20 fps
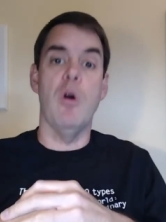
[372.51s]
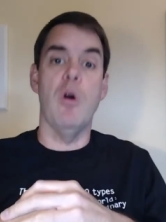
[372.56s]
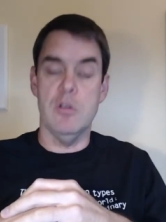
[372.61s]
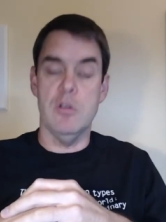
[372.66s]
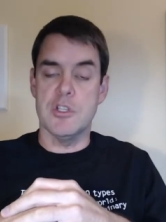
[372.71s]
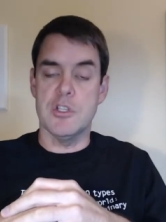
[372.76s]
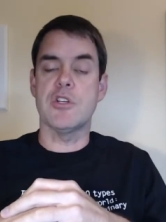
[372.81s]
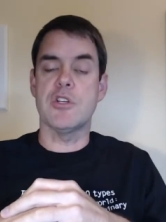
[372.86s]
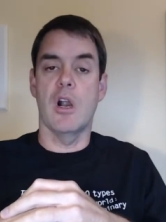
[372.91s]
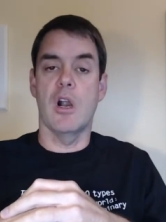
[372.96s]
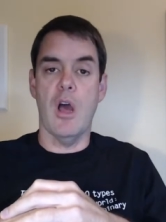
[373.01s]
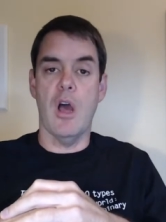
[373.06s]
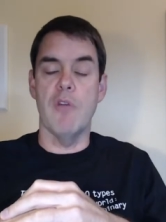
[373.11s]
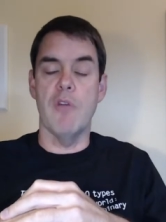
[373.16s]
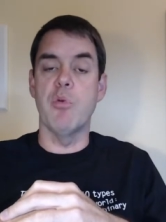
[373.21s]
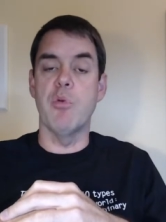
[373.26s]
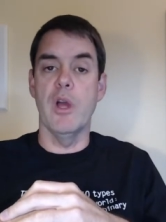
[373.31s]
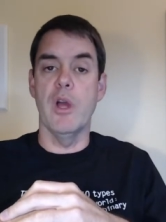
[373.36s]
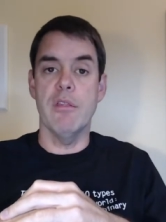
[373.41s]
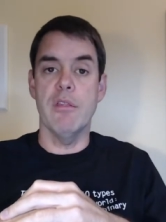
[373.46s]
to start
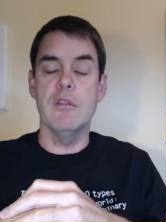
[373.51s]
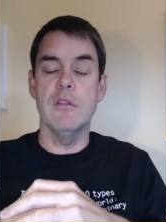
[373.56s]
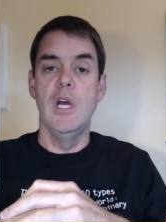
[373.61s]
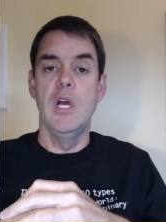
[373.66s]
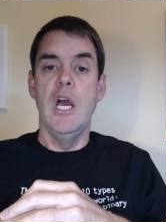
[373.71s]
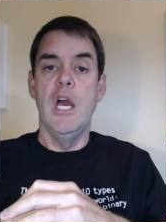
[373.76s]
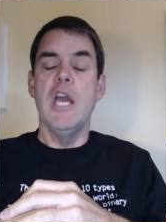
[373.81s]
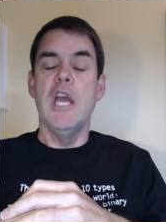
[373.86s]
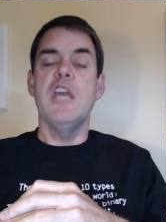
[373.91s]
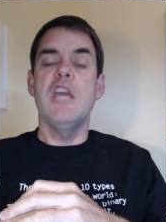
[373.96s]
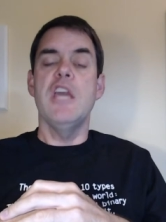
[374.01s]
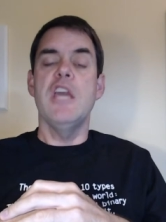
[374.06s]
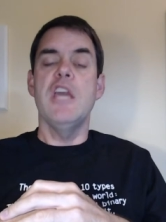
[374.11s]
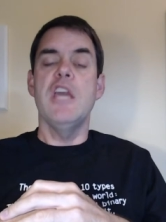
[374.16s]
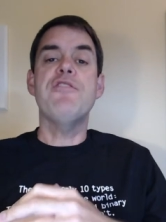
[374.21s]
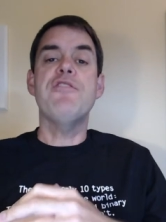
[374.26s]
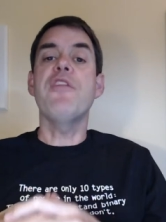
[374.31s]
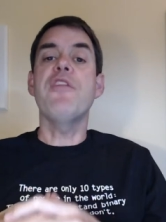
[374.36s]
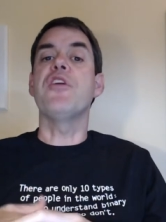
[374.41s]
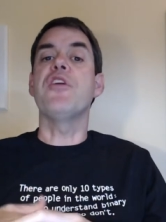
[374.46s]
off with. He
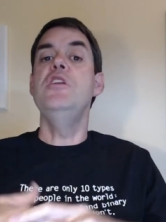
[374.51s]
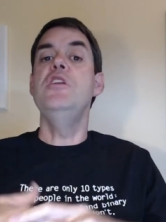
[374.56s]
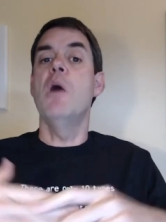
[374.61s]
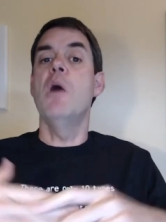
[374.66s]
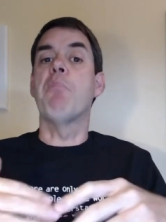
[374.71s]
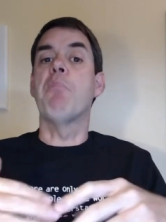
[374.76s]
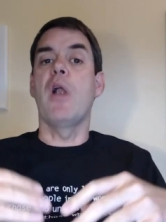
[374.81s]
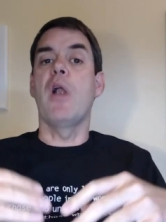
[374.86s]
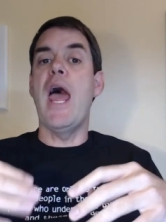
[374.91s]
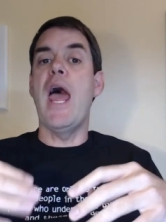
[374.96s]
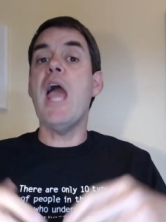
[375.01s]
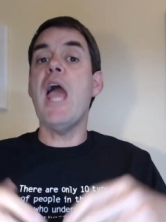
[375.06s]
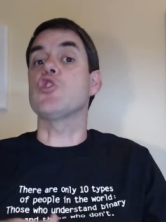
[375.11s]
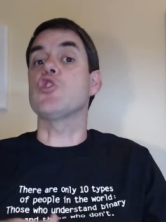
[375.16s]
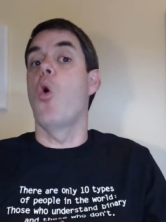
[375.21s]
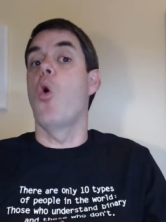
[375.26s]
thought the number x